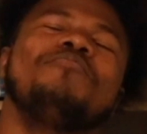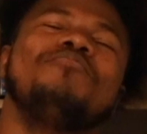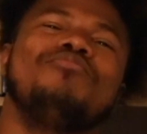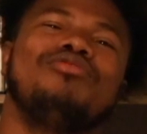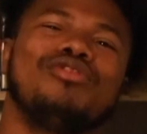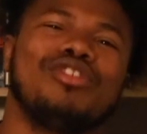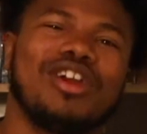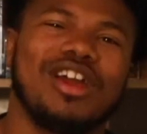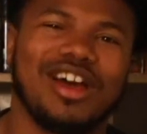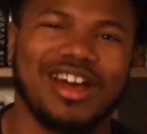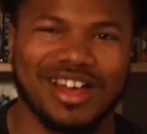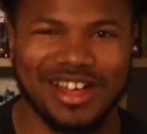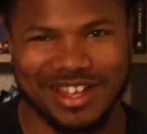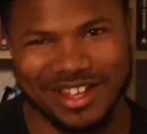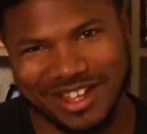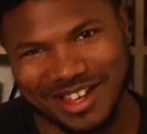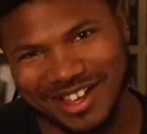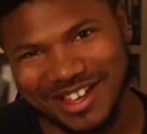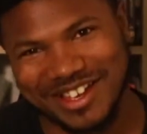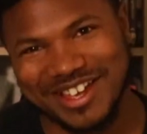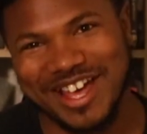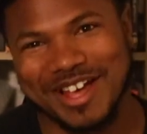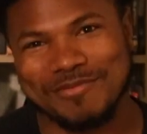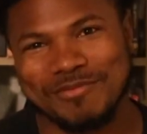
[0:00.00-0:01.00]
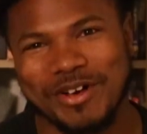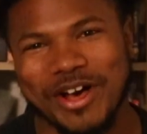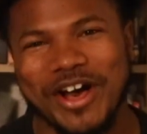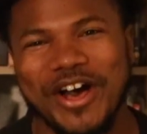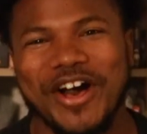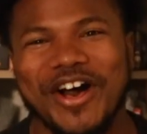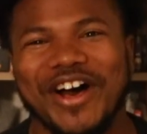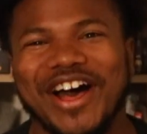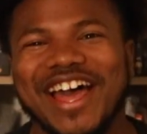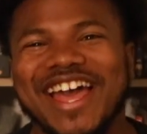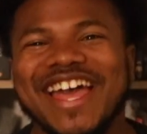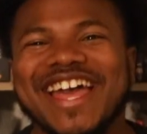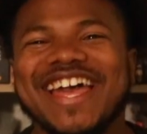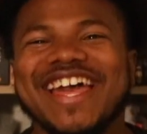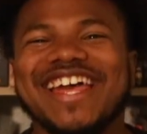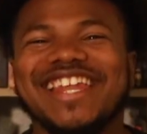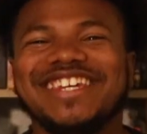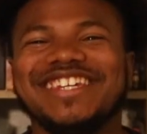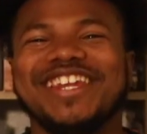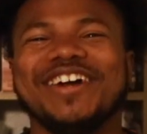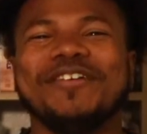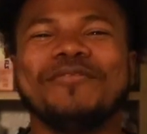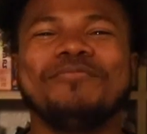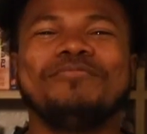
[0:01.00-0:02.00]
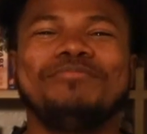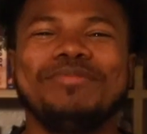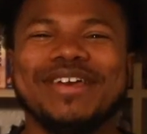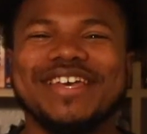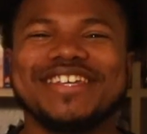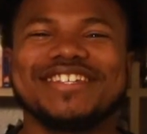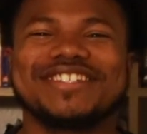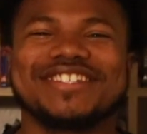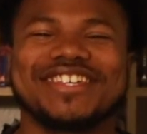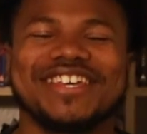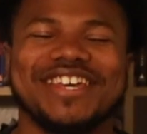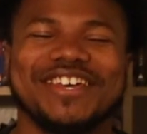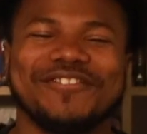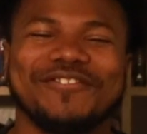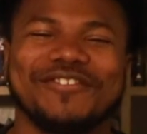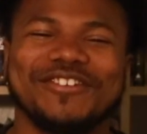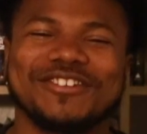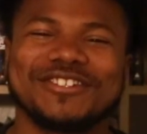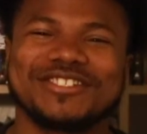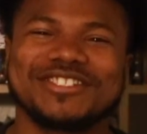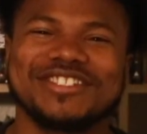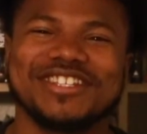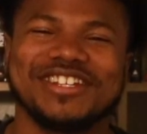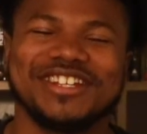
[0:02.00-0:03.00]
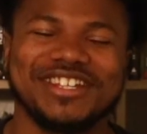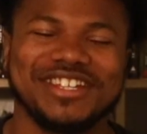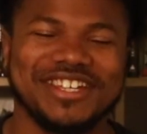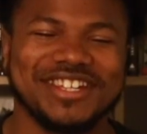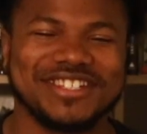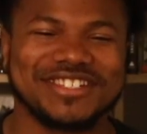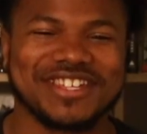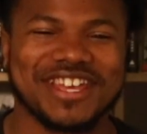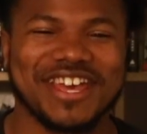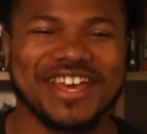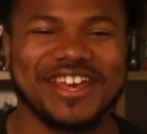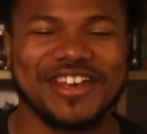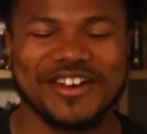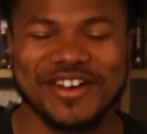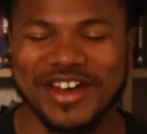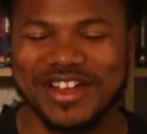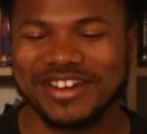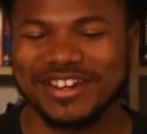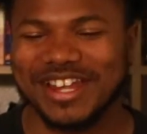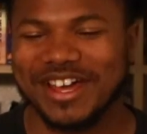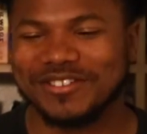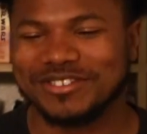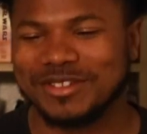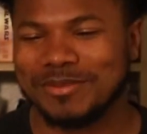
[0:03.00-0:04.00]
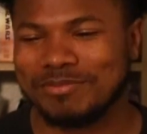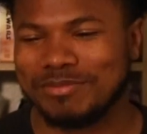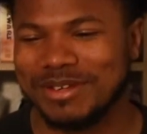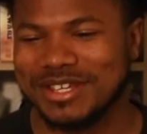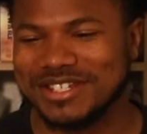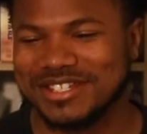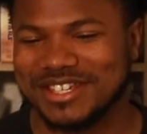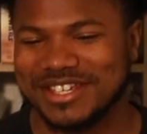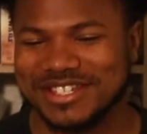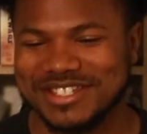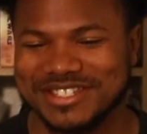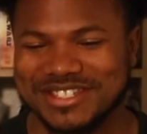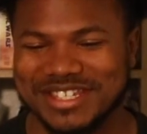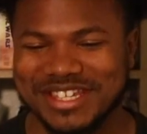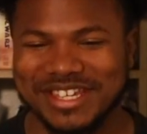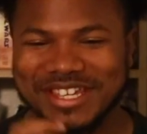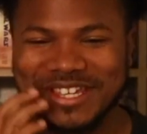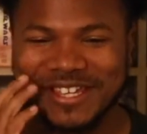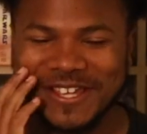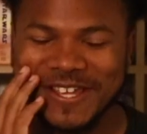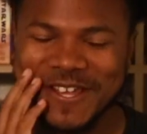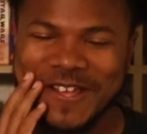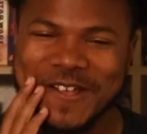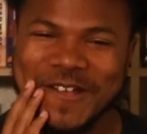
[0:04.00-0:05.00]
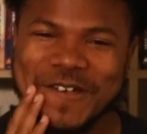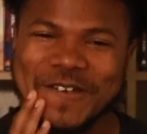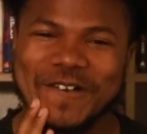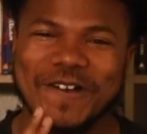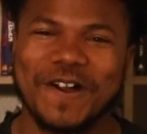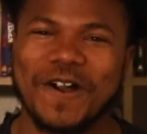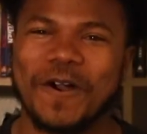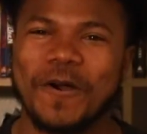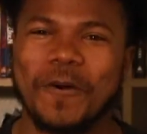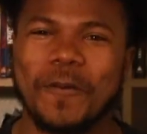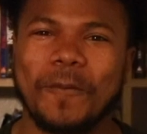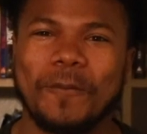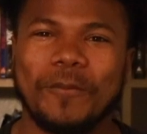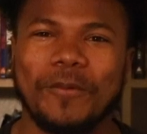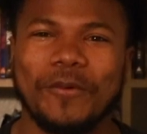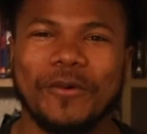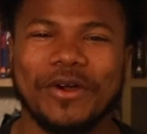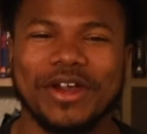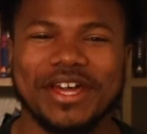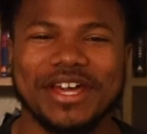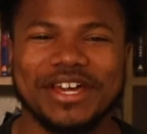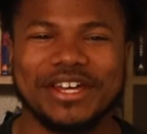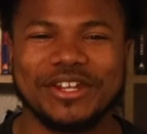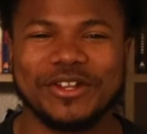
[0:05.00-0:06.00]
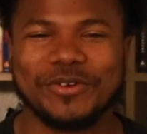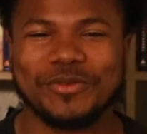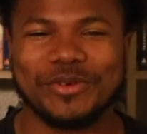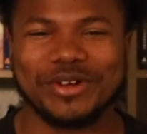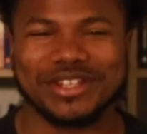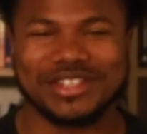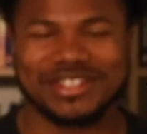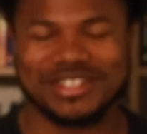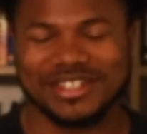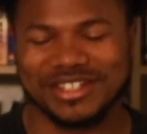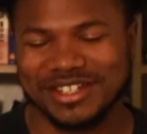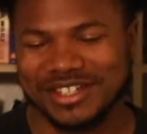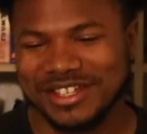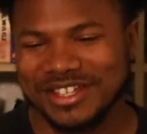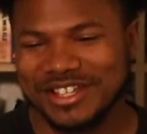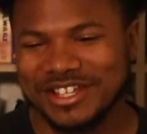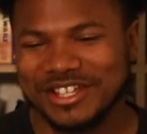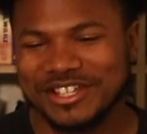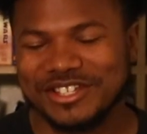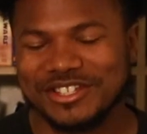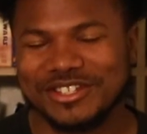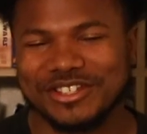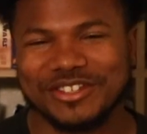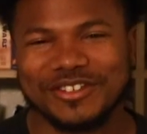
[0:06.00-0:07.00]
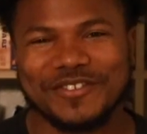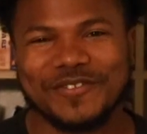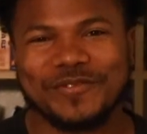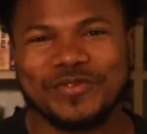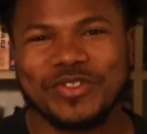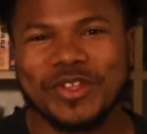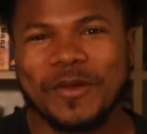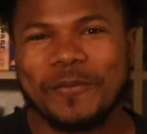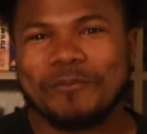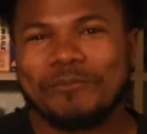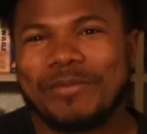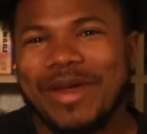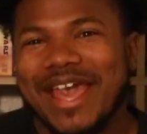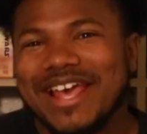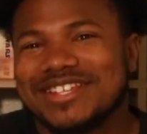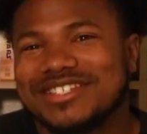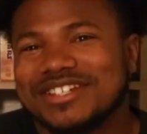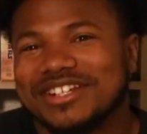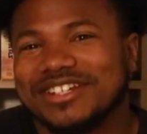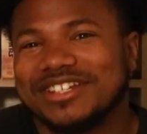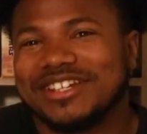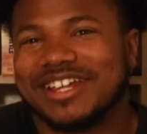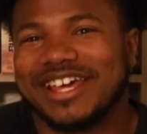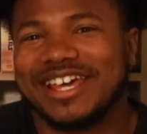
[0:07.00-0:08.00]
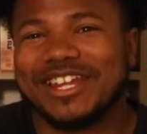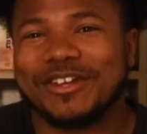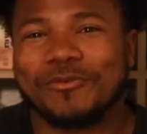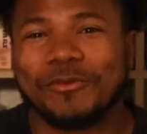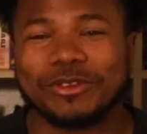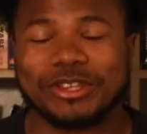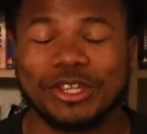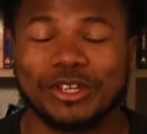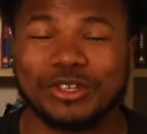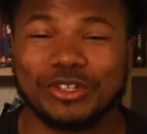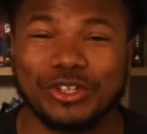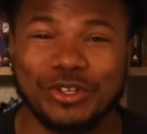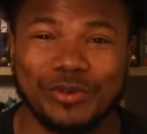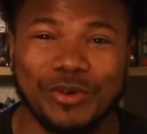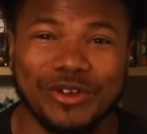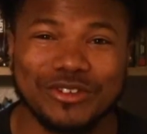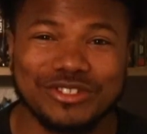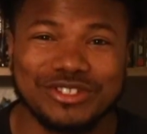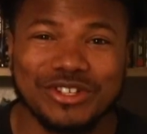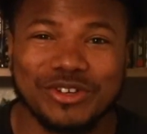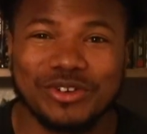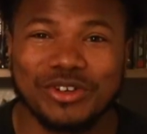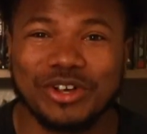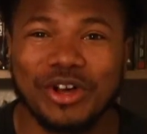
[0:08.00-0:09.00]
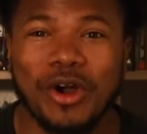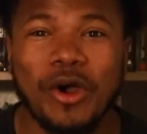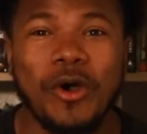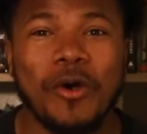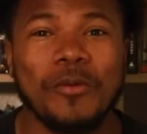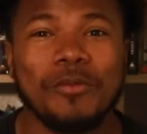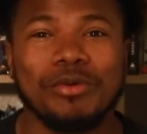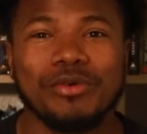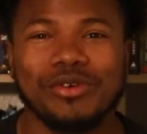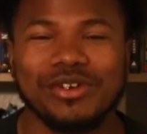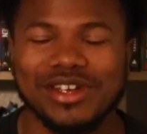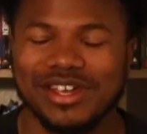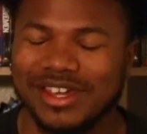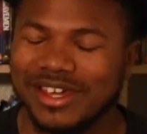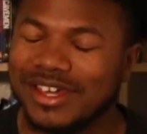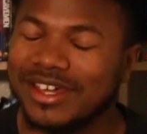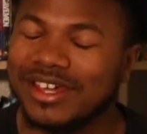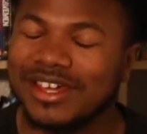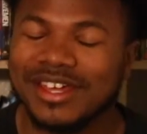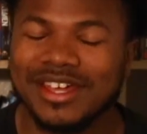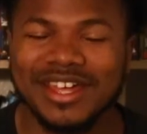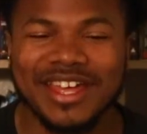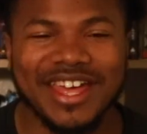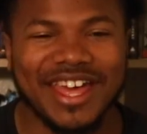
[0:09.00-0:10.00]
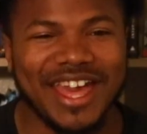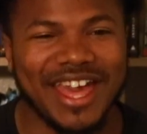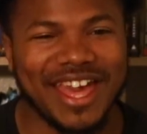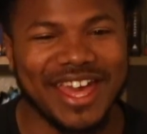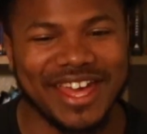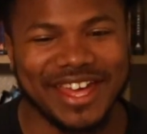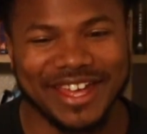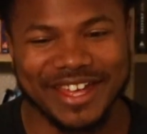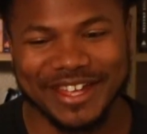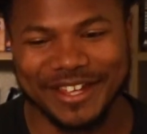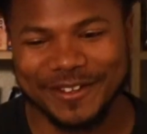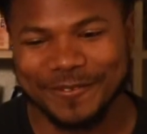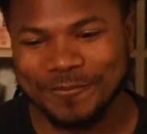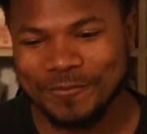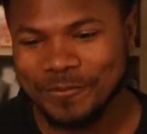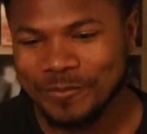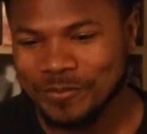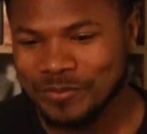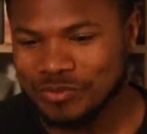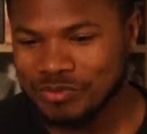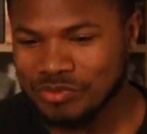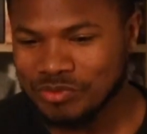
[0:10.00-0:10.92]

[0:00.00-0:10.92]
Bruh, come on. The biscuit was silly as hell. I love the biscuit scene. The old boy hit him with the, basically they hit him with the, you want your cornbread? And